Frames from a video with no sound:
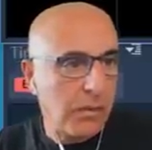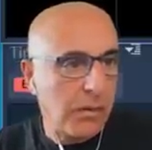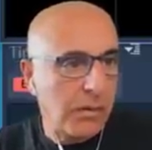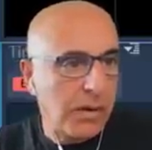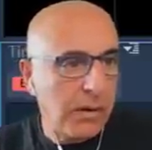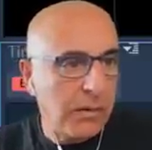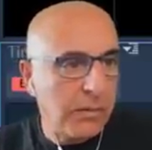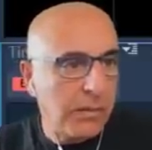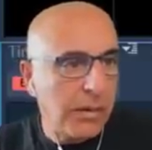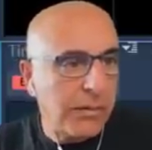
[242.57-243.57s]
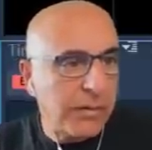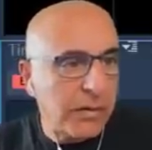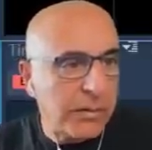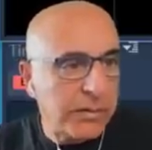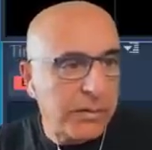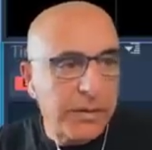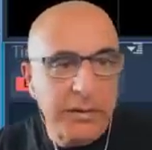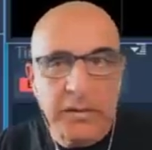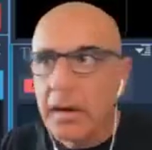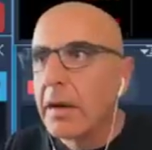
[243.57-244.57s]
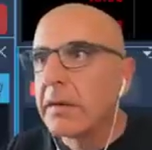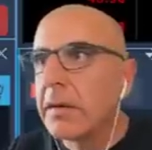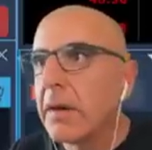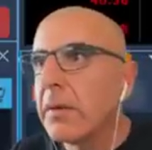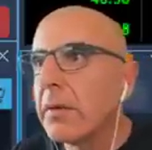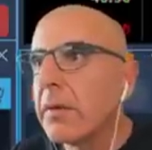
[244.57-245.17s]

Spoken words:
Okay, my volume is a bit higher now.